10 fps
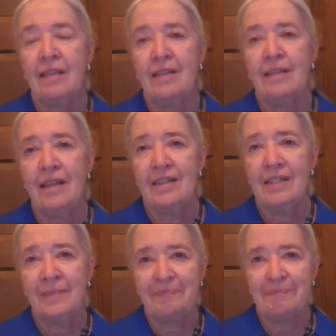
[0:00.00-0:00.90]
Yes,
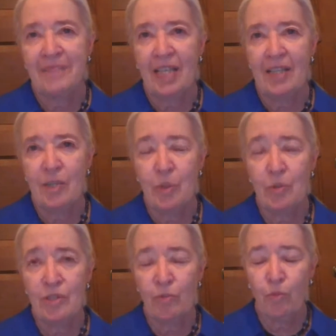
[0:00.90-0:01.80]
I
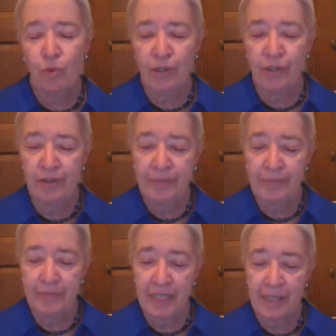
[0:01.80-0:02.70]
suppose it would,
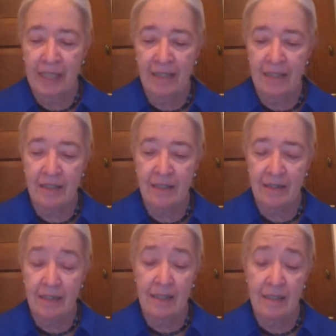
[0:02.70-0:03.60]
Mrs.
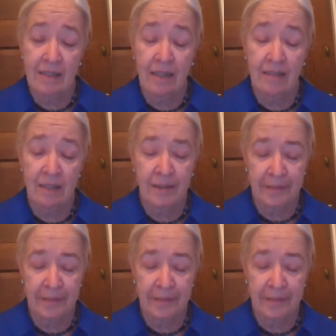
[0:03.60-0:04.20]
Ansley assented.